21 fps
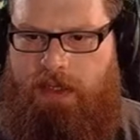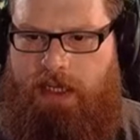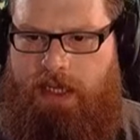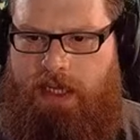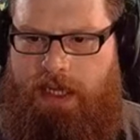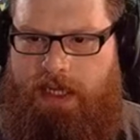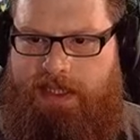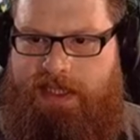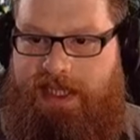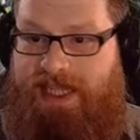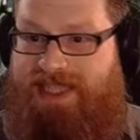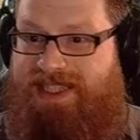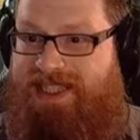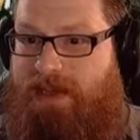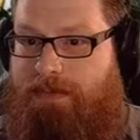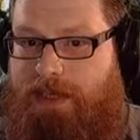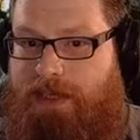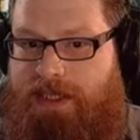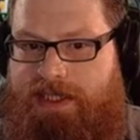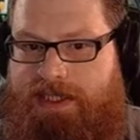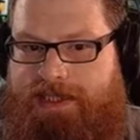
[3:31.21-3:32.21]
So that's that,
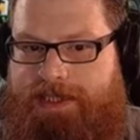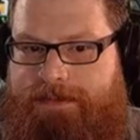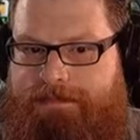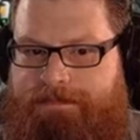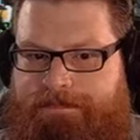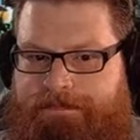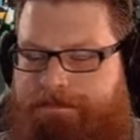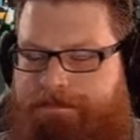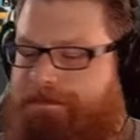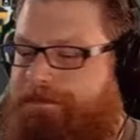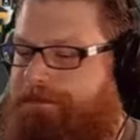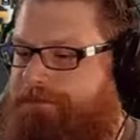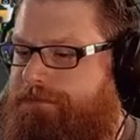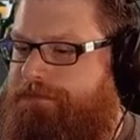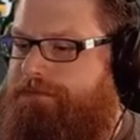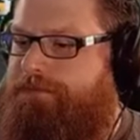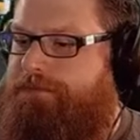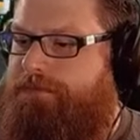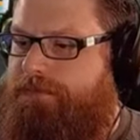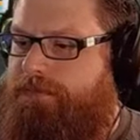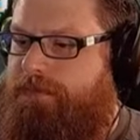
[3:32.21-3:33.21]
basically.
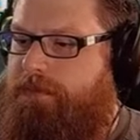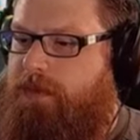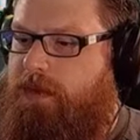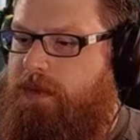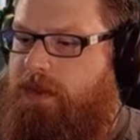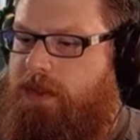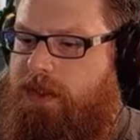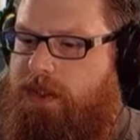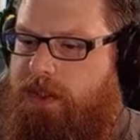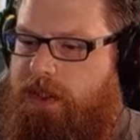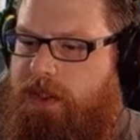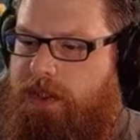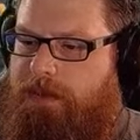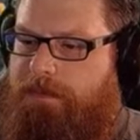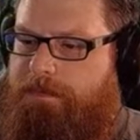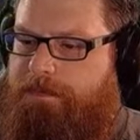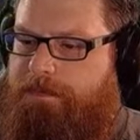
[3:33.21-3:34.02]
So...